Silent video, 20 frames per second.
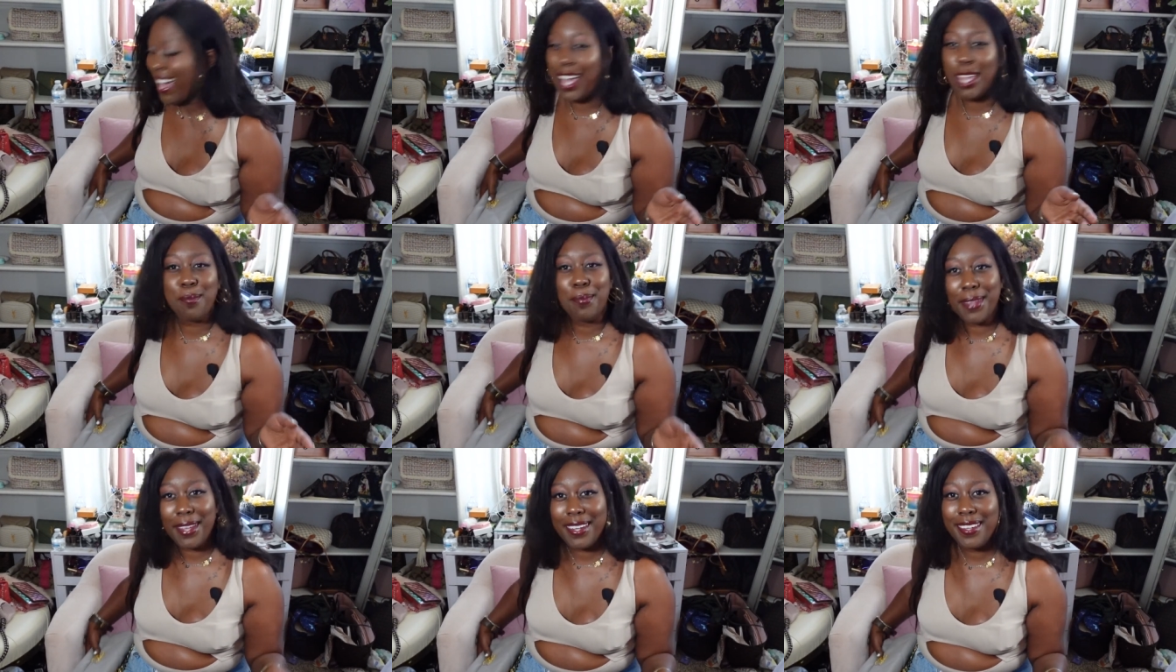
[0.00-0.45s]

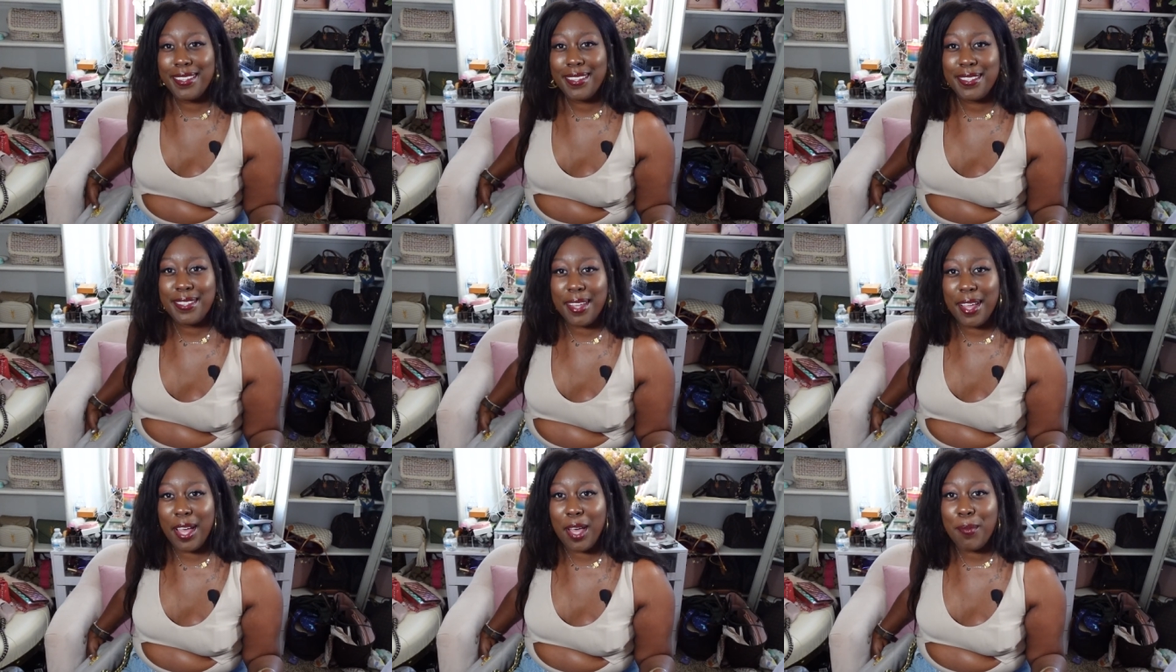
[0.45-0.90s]
I picked
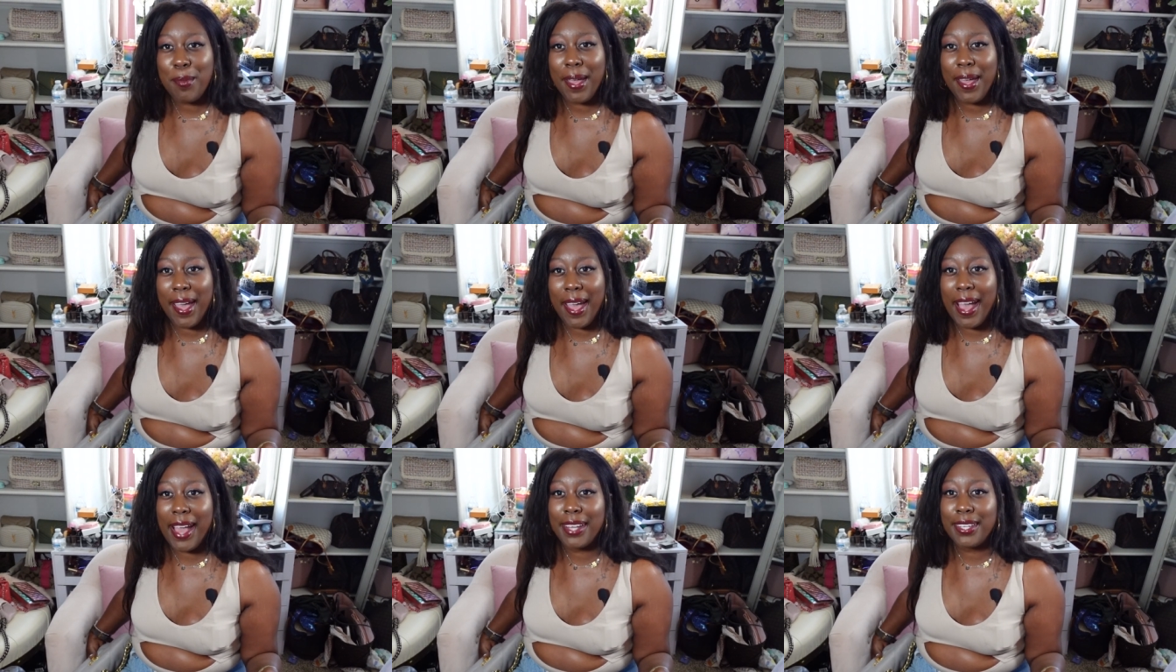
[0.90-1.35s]
this up
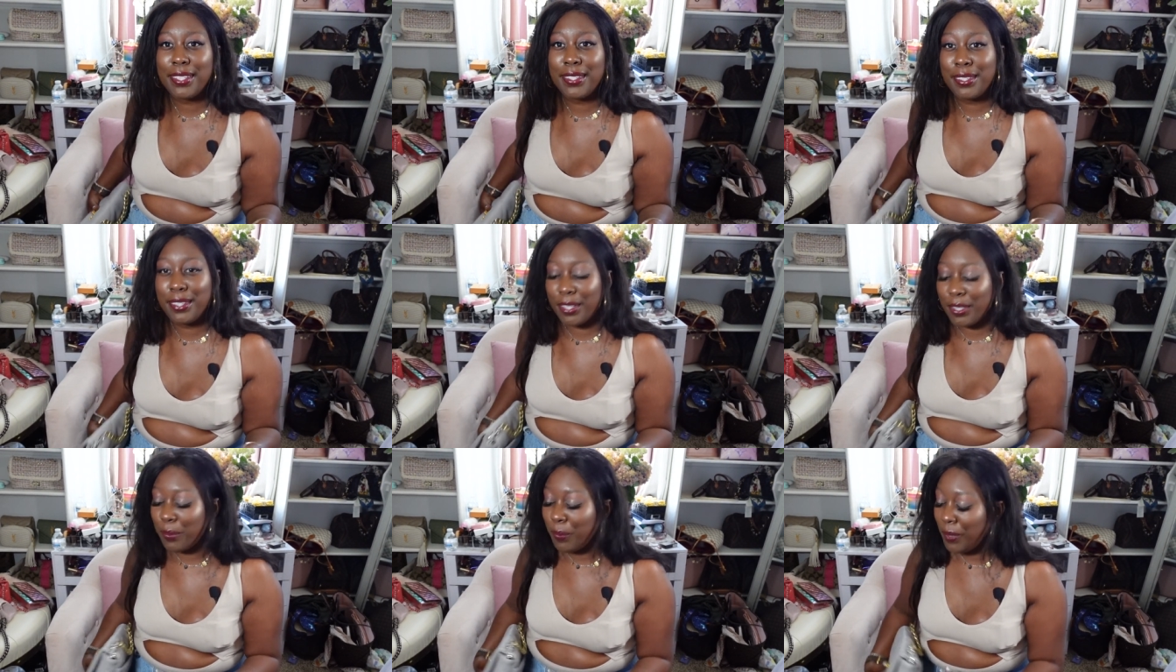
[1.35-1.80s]
at
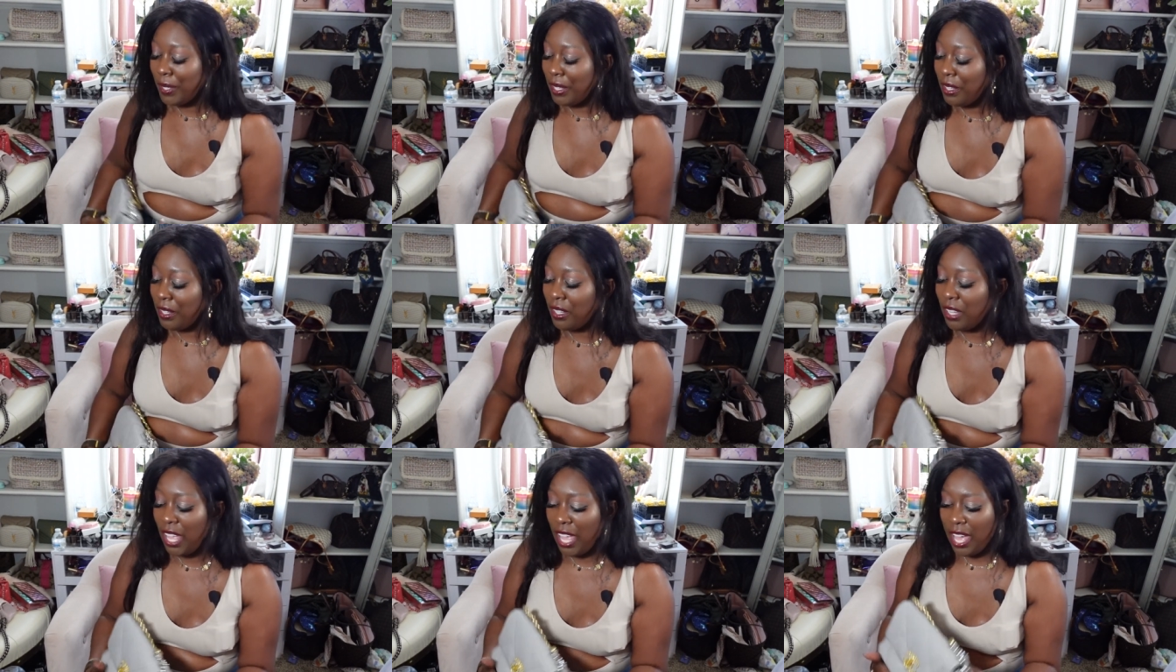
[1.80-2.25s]

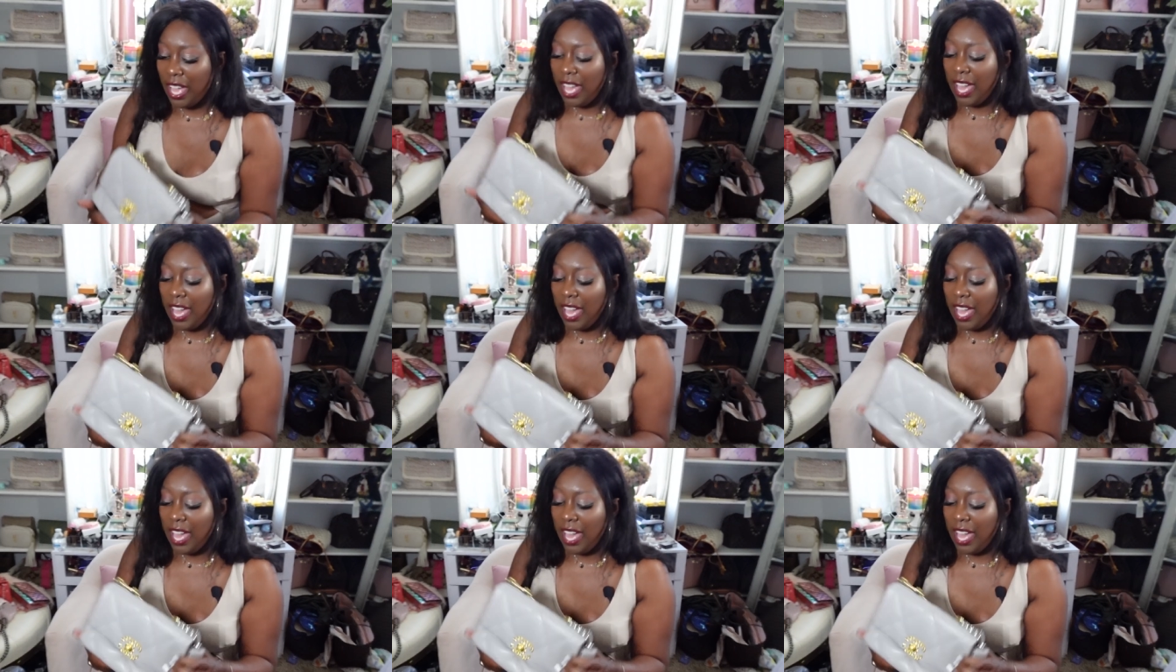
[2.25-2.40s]
Goodwill,